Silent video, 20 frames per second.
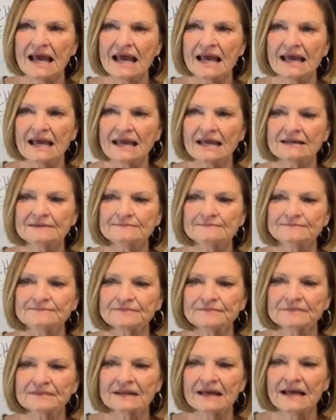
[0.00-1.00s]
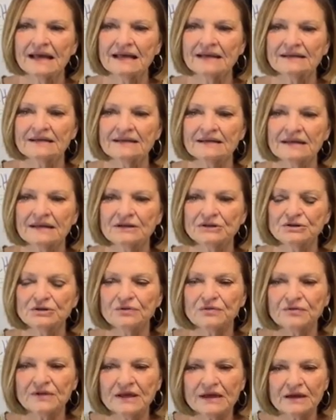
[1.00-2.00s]
And
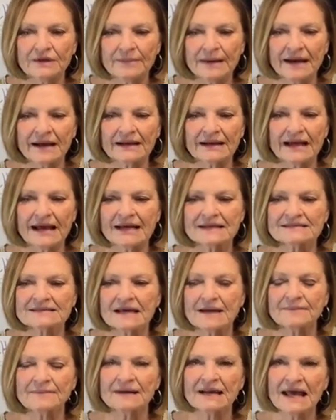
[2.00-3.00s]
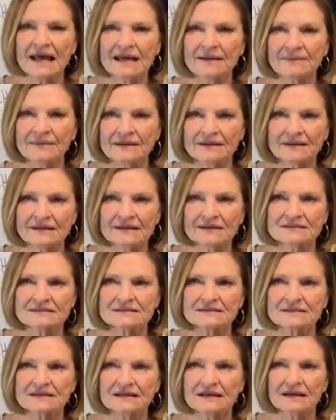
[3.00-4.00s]
you think about it as I'm naming
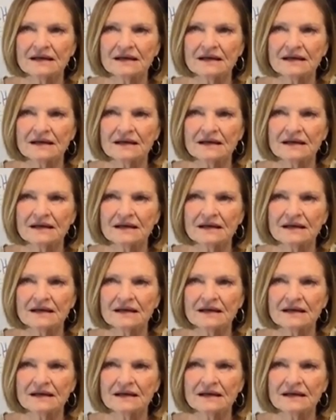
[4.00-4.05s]
these,